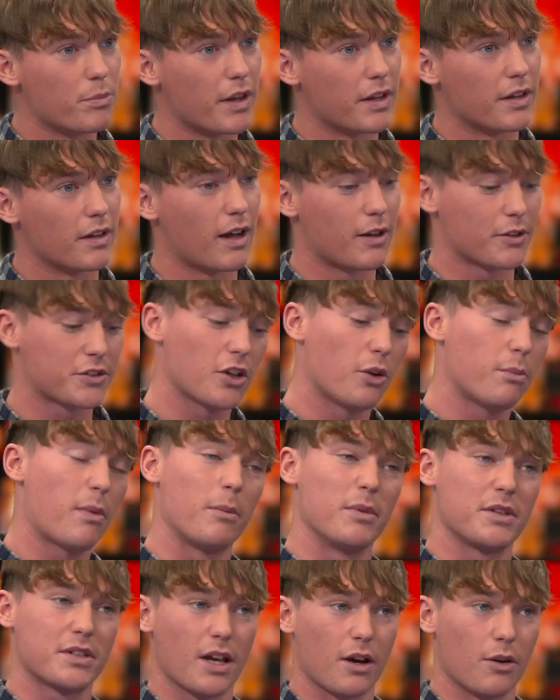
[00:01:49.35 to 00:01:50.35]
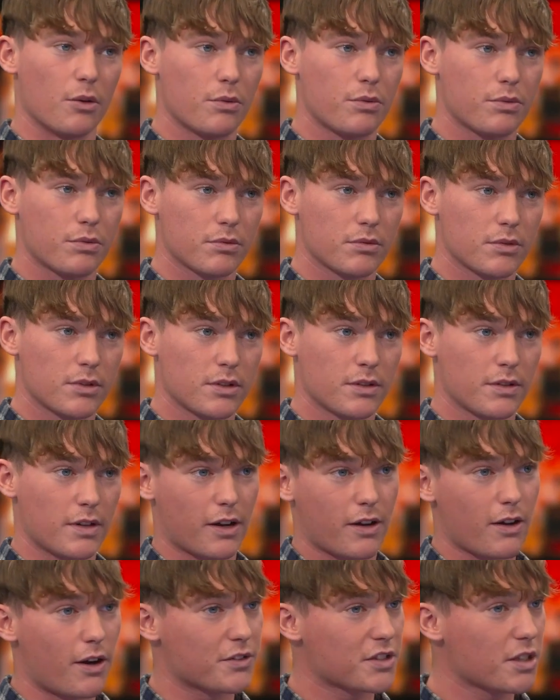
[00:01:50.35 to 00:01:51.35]
then I'll settle by myself. Then I
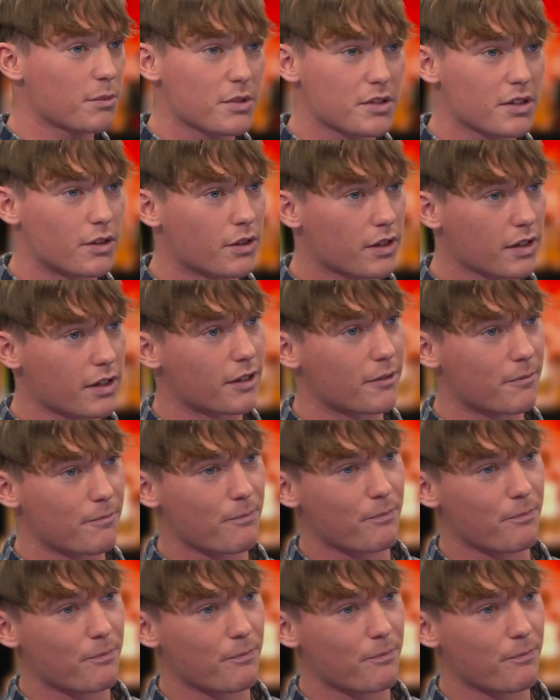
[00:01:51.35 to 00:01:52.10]
can't sack myself, can I?